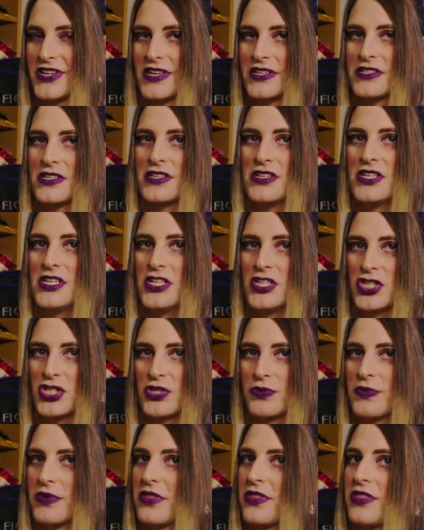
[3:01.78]
has a
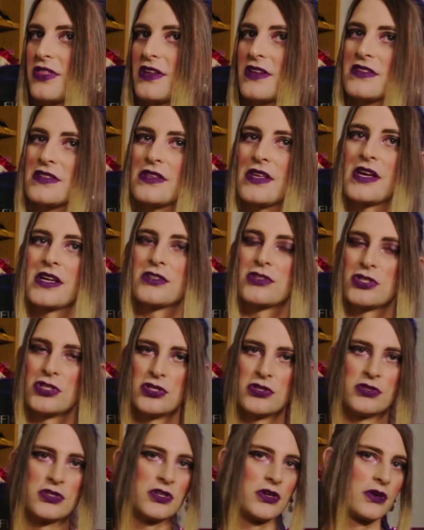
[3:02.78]
niche with things like
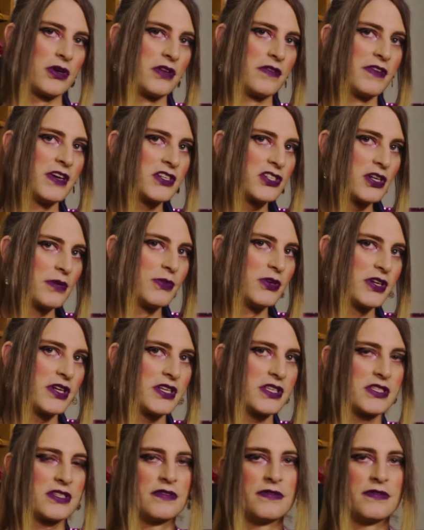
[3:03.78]
choose your own adventure books,